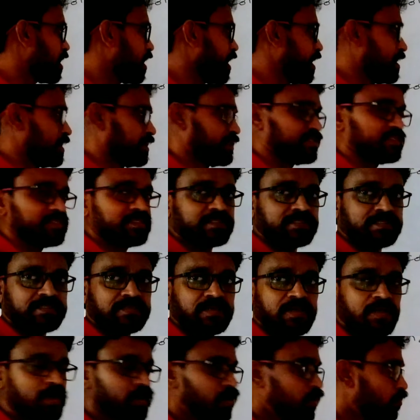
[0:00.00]
x.
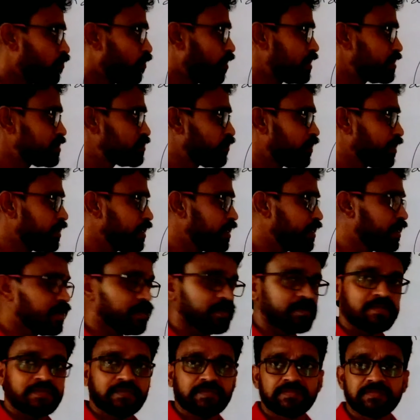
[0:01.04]
What is y
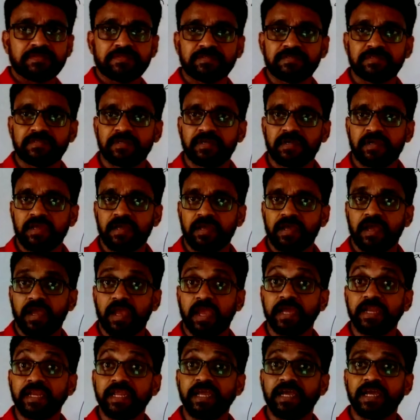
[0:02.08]
here?
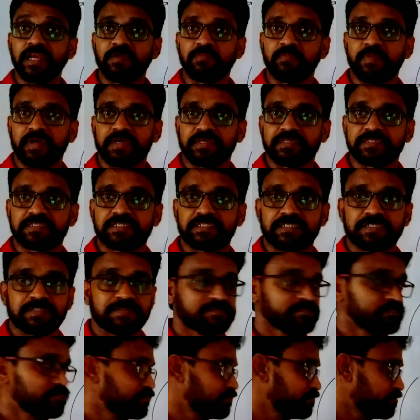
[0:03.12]
Any element
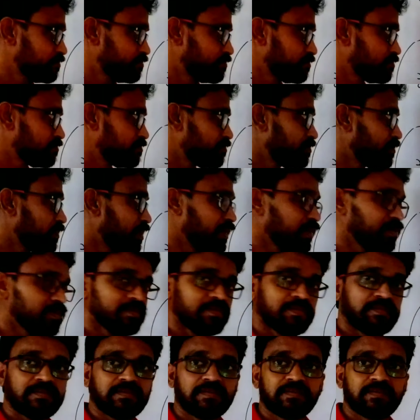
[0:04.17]
in